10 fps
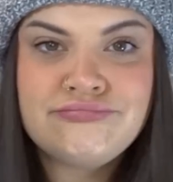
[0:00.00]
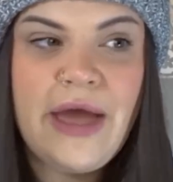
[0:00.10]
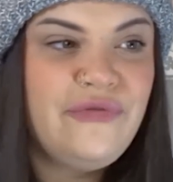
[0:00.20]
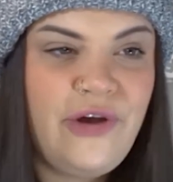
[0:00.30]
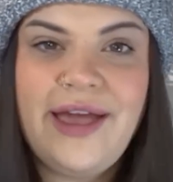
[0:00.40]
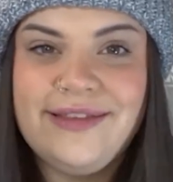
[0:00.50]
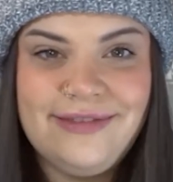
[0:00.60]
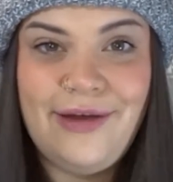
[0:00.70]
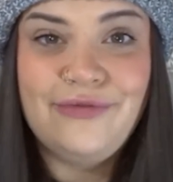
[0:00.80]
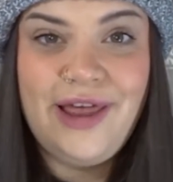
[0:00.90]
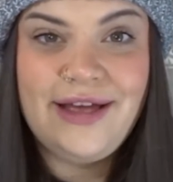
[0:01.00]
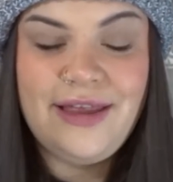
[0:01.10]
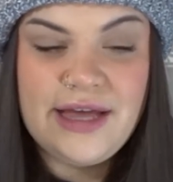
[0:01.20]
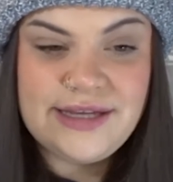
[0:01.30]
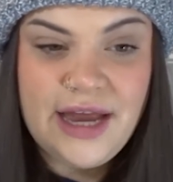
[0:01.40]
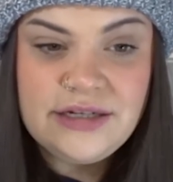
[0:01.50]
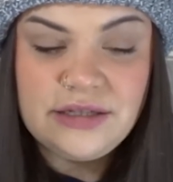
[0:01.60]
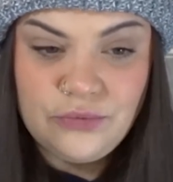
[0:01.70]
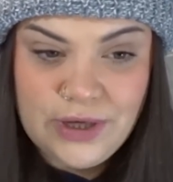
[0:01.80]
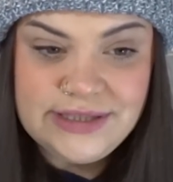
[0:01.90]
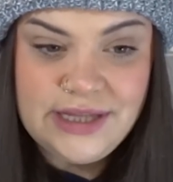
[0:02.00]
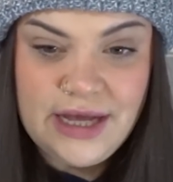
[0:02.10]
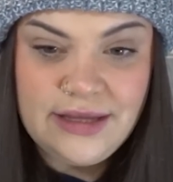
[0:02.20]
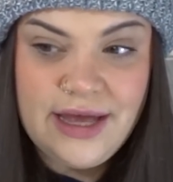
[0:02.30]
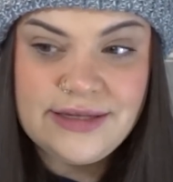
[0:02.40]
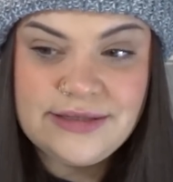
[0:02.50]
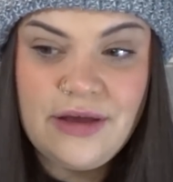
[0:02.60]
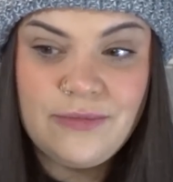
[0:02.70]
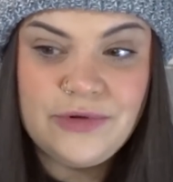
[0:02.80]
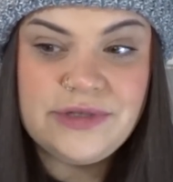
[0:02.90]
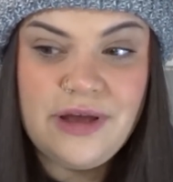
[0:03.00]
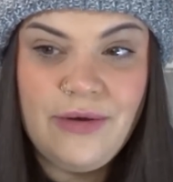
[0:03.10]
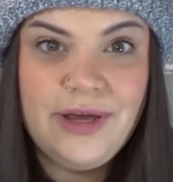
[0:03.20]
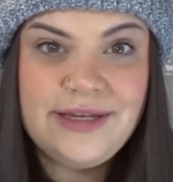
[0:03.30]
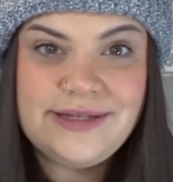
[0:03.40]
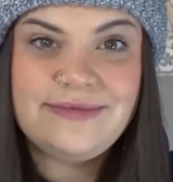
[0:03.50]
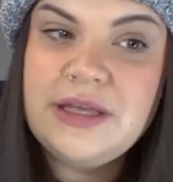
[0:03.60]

I fucking loved that class. I actually went to that class almost always.